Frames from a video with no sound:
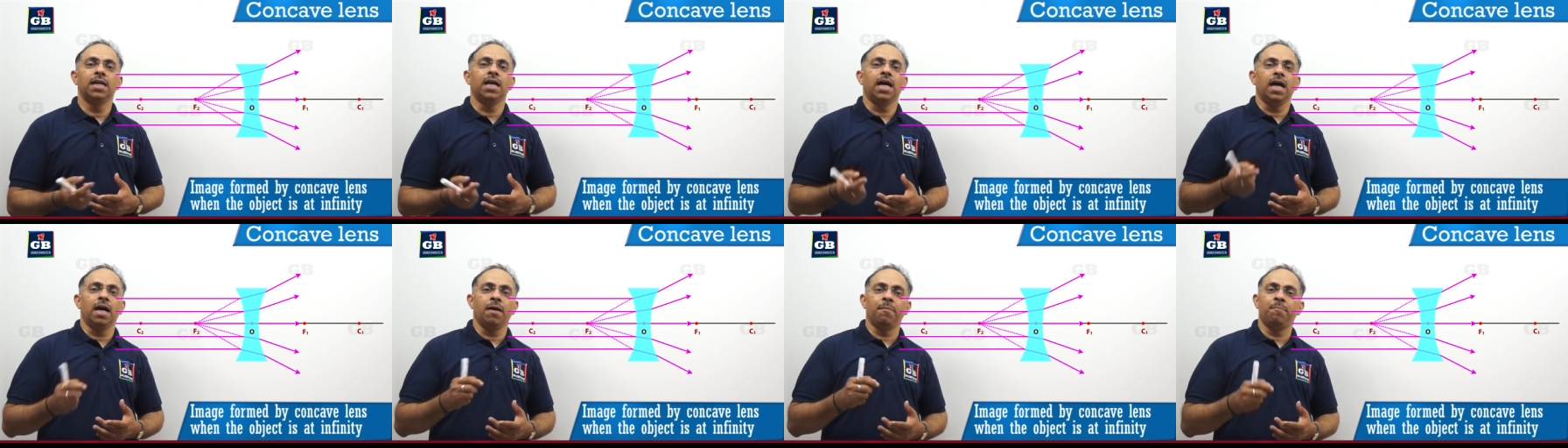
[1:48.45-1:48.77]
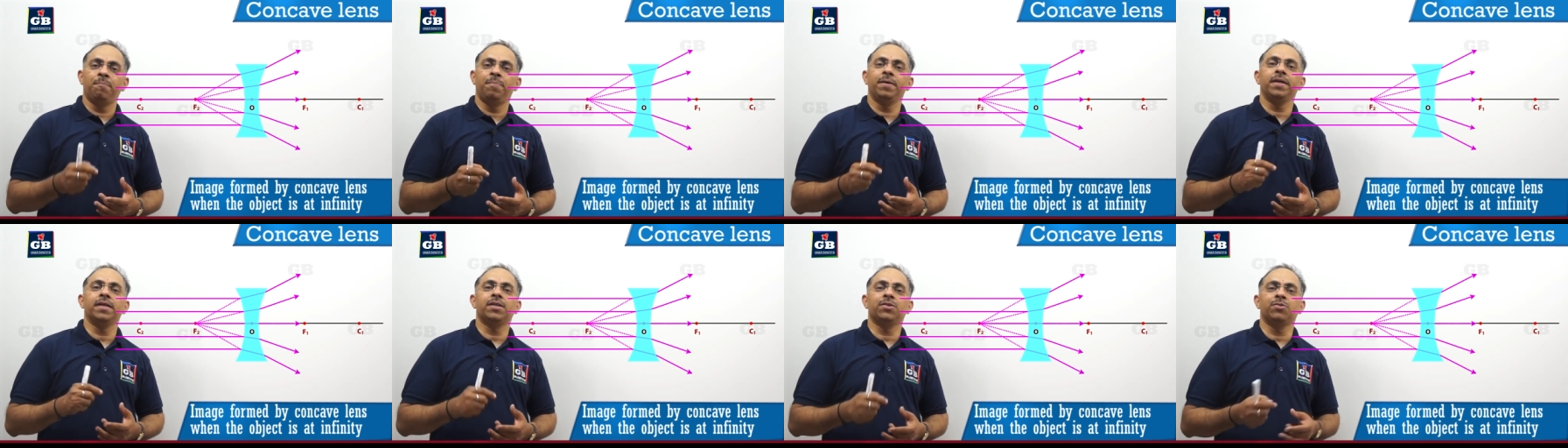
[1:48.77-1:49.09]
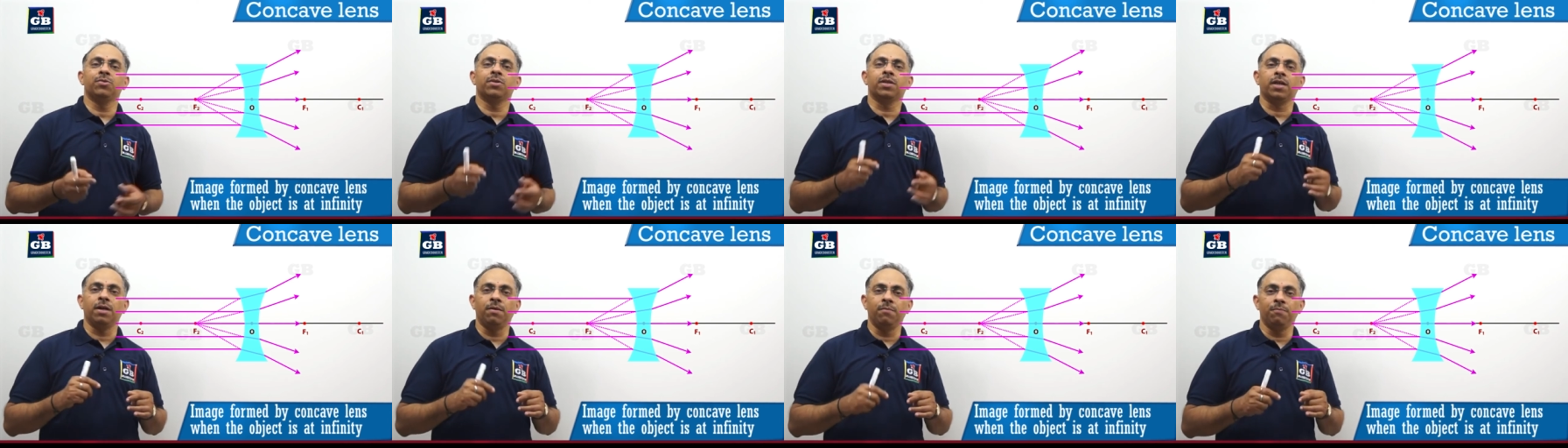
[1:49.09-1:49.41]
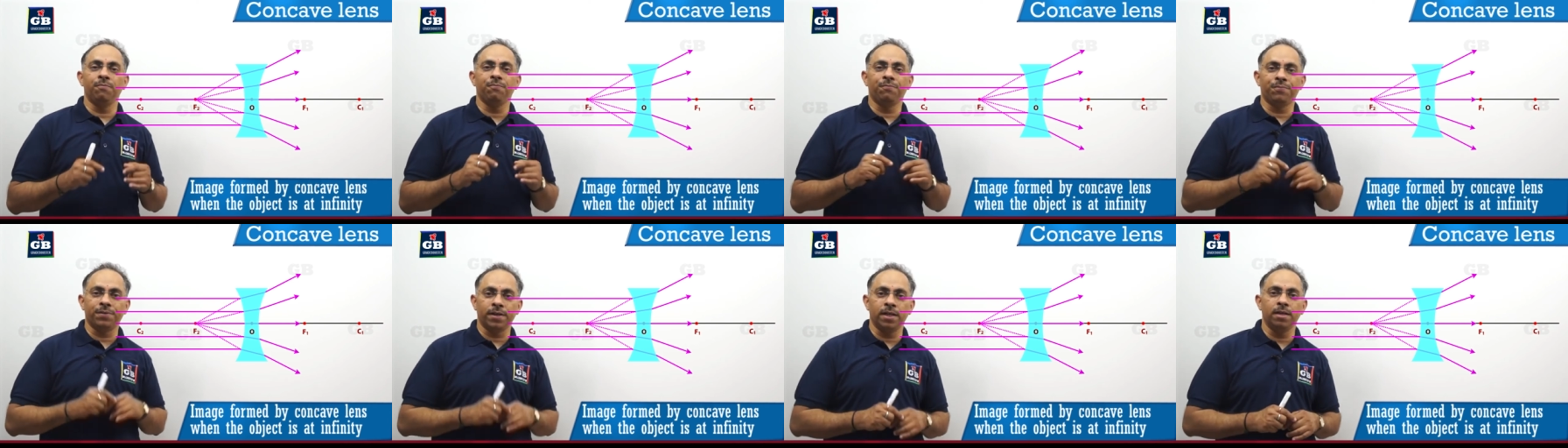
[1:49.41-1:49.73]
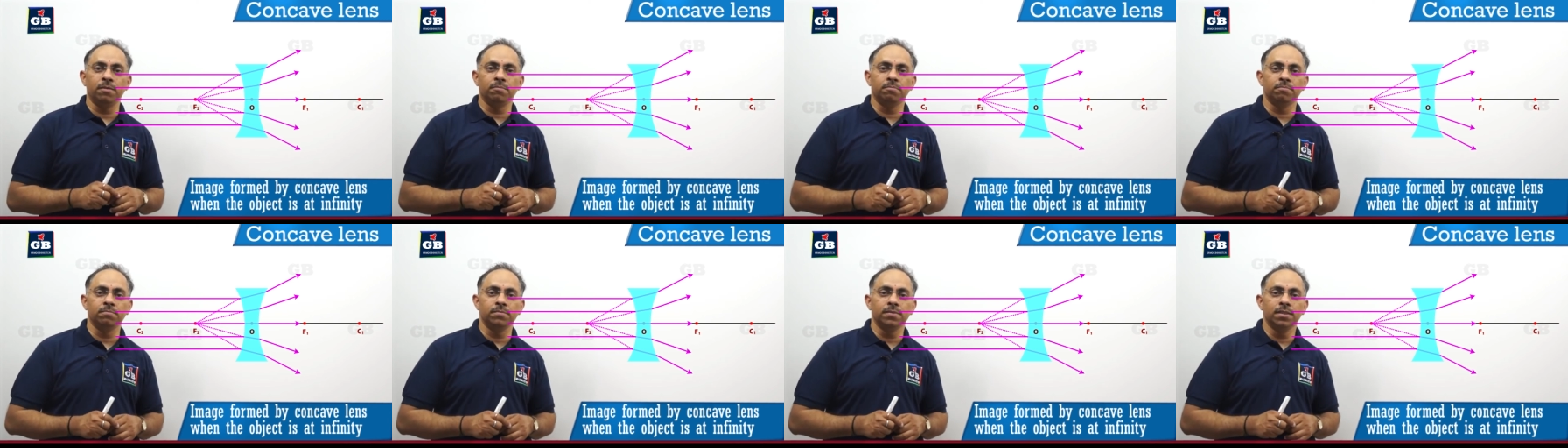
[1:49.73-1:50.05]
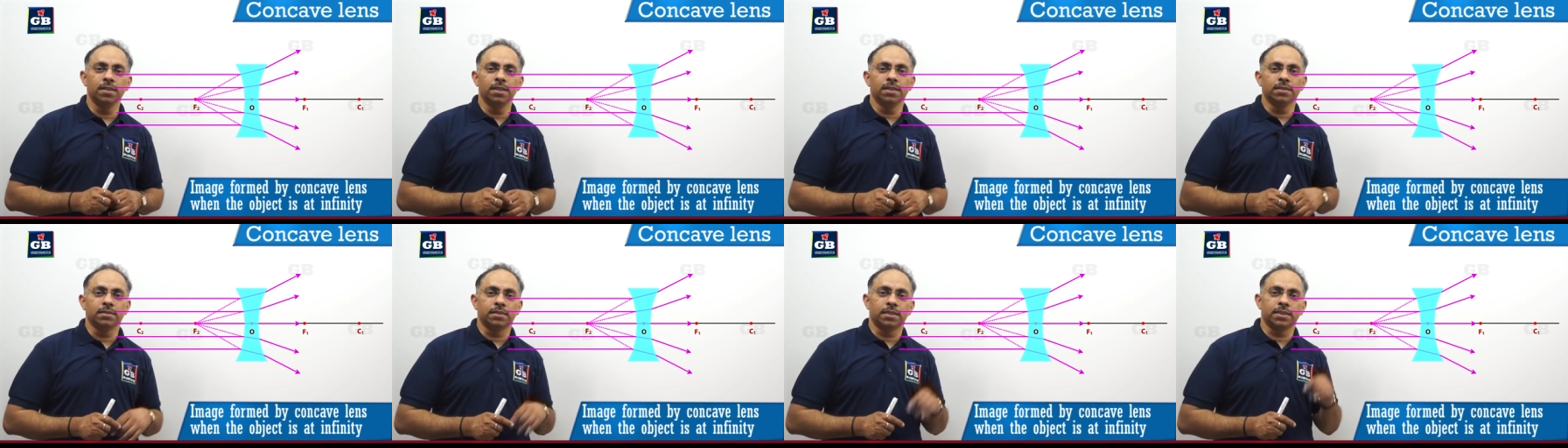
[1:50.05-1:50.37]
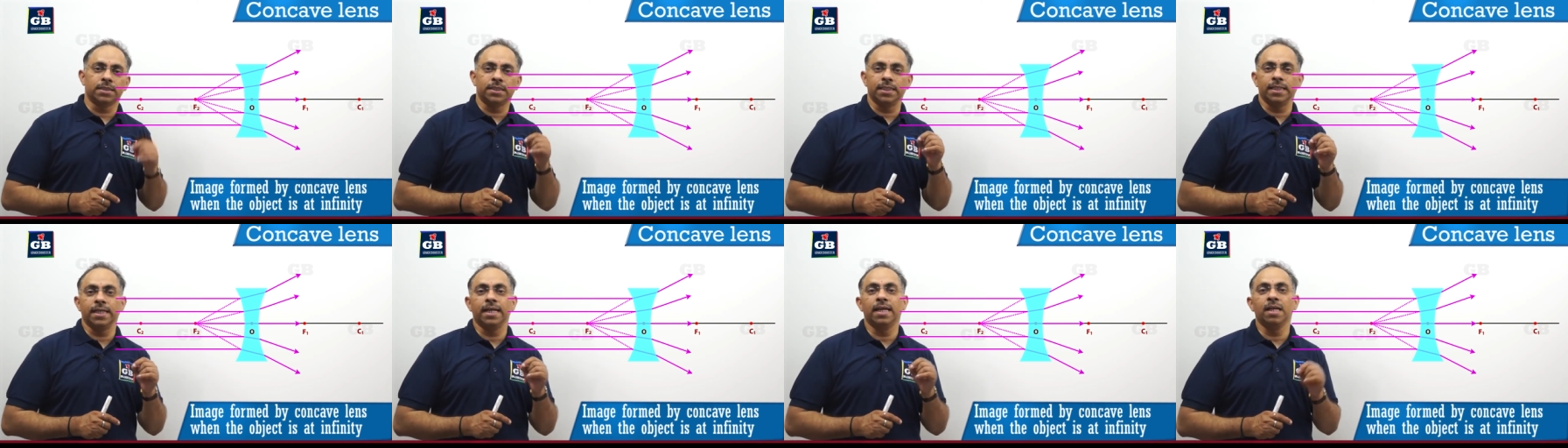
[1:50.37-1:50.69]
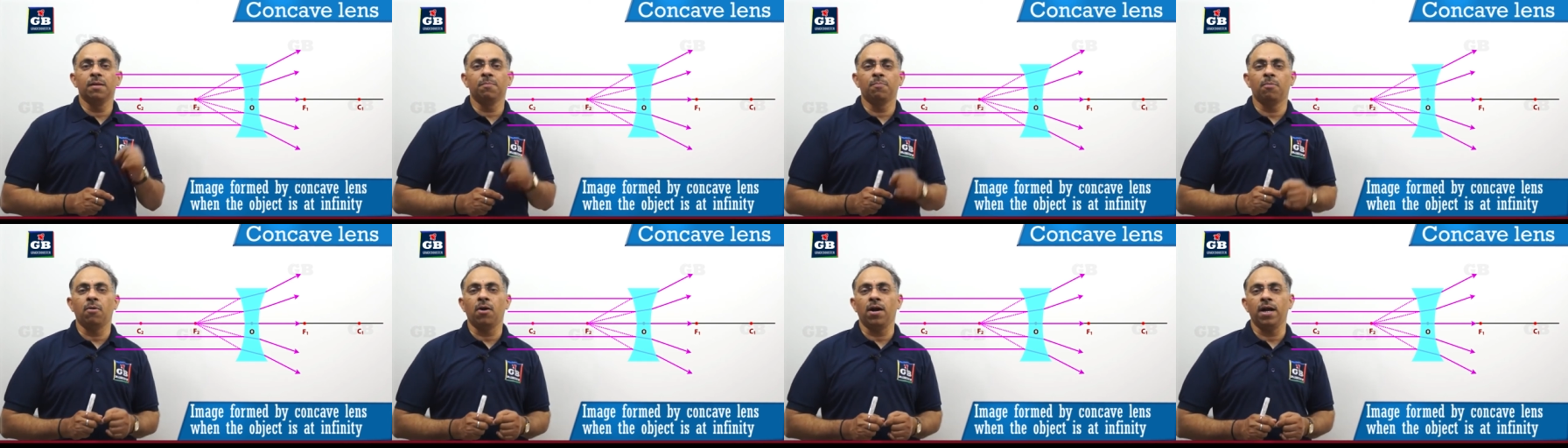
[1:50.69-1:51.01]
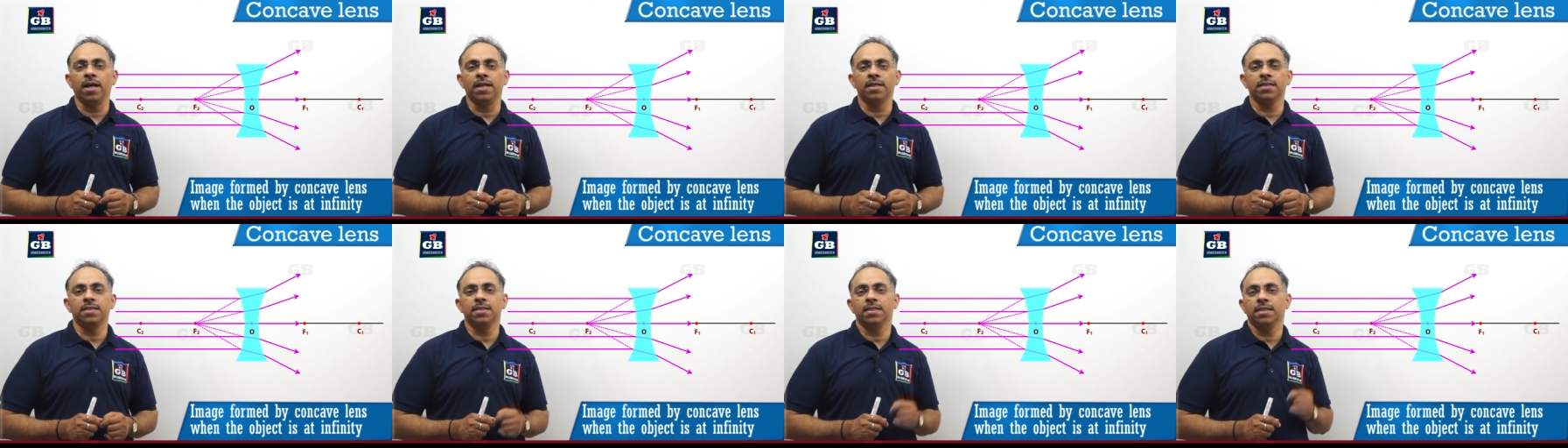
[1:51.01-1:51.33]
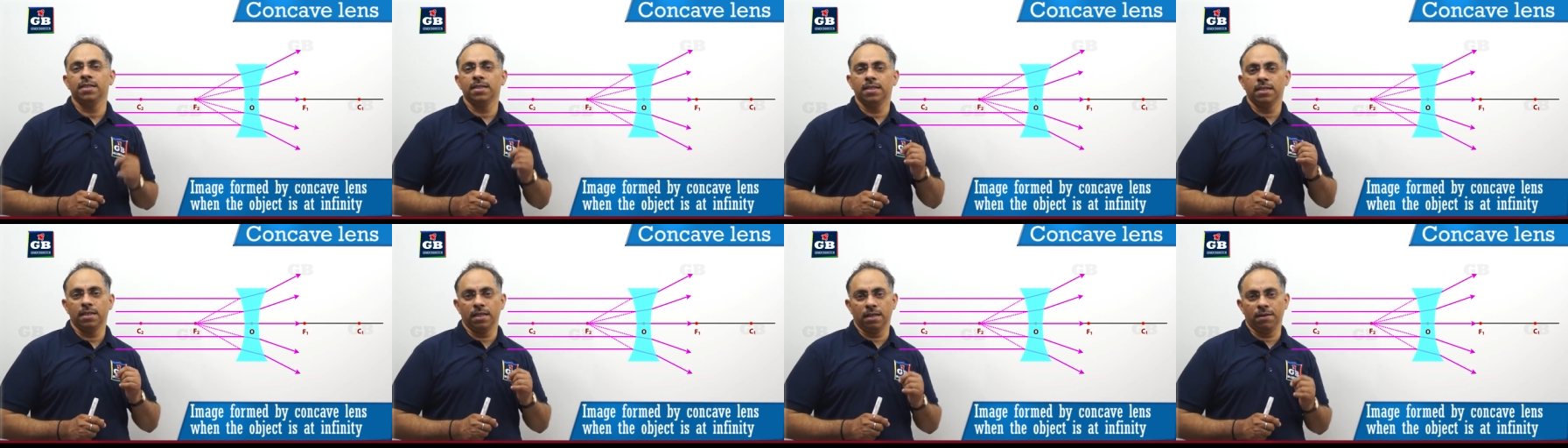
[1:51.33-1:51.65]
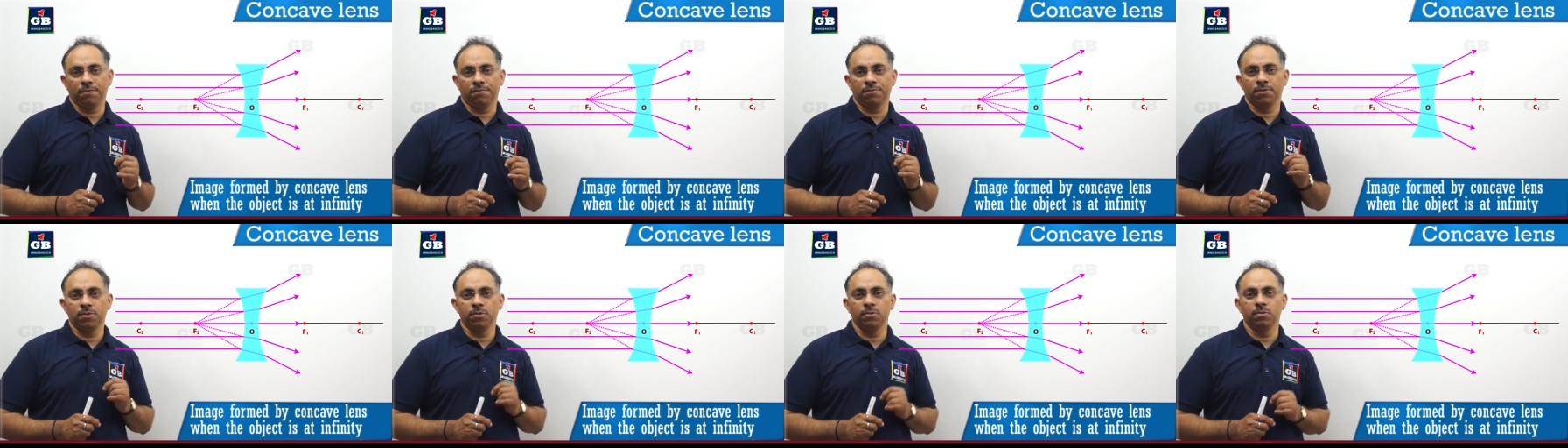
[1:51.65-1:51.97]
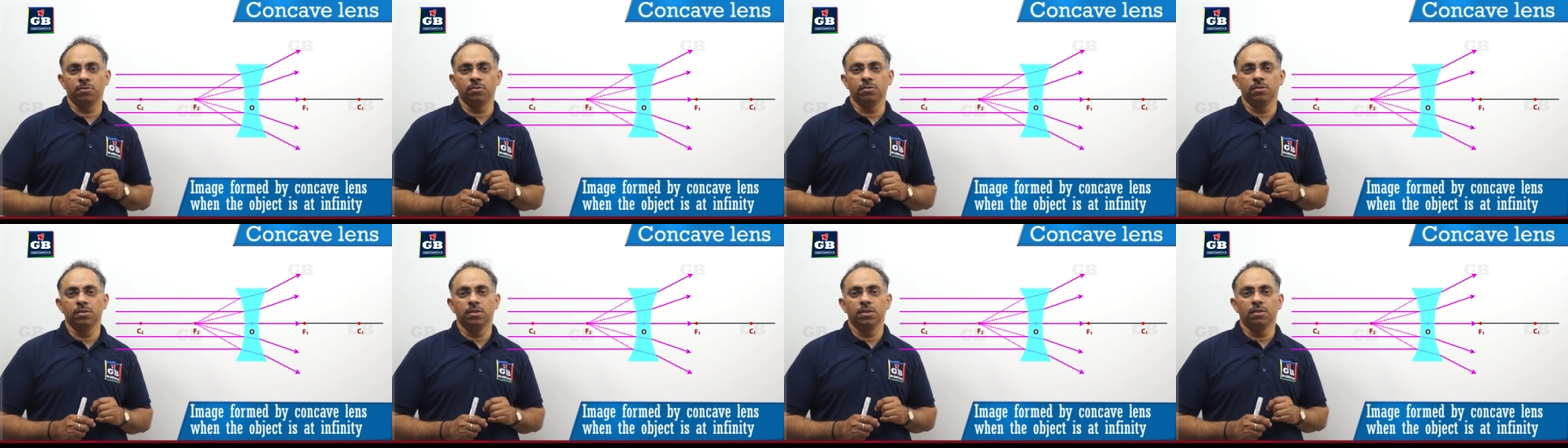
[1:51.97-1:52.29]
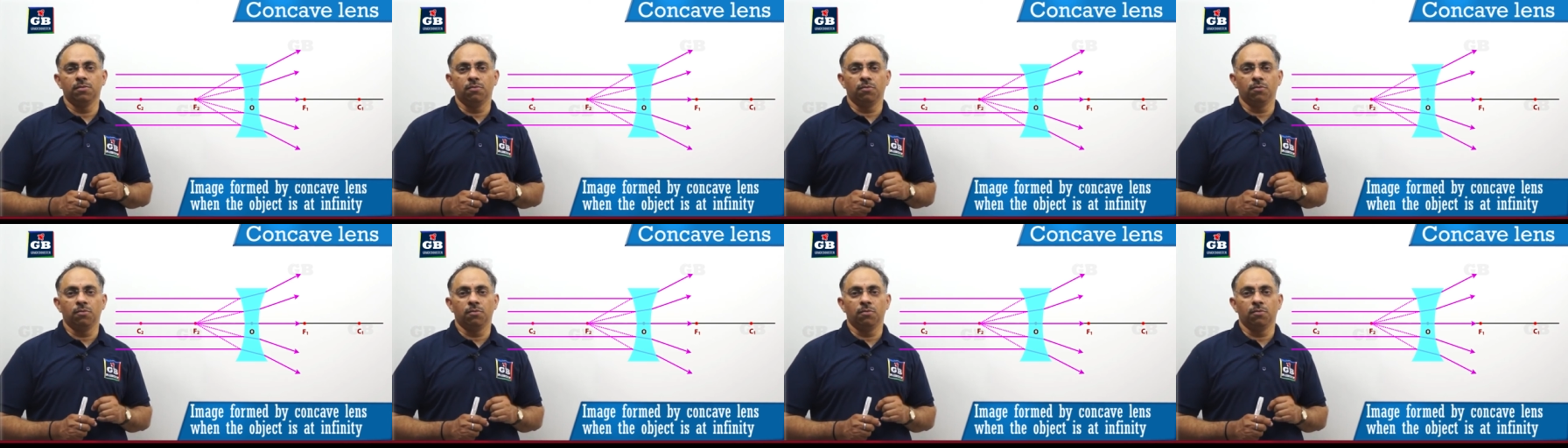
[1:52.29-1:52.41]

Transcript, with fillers: appear to come from the single point F two,